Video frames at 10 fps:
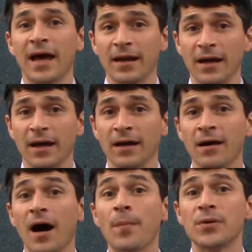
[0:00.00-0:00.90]

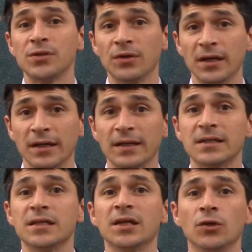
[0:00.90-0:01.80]
that opportunity to
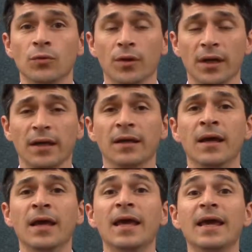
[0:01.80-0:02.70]
continue working
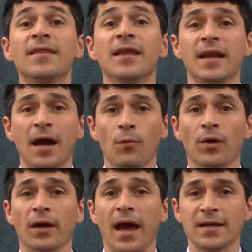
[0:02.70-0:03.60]
in the
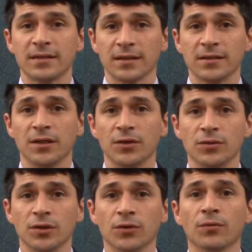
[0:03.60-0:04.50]
network as it
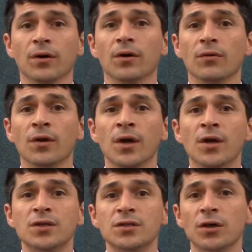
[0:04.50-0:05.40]
continued to grow.
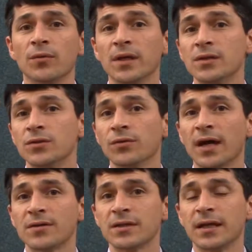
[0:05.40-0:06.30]
So in
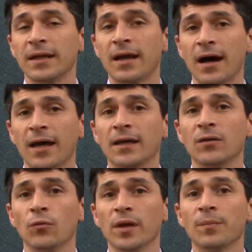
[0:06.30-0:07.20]

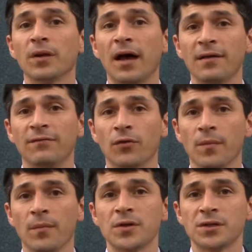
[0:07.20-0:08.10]
2009, we applied for
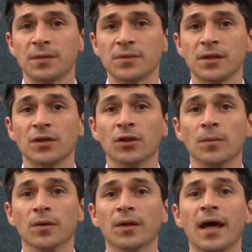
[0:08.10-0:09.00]
membership to the
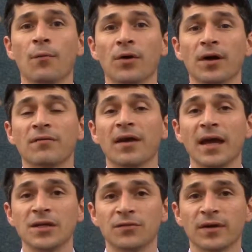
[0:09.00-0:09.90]
global network of
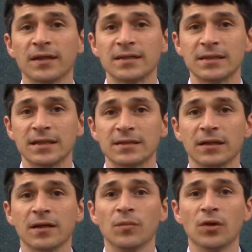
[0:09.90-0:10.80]
age-friendly cities
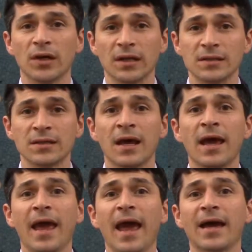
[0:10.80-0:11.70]
and communities
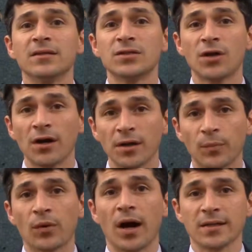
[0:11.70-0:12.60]
and started a
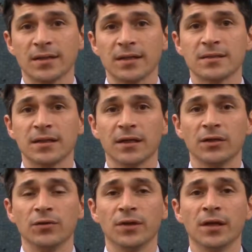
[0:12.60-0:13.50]
process that
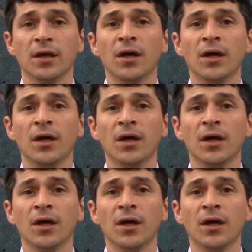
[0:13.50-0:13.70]
included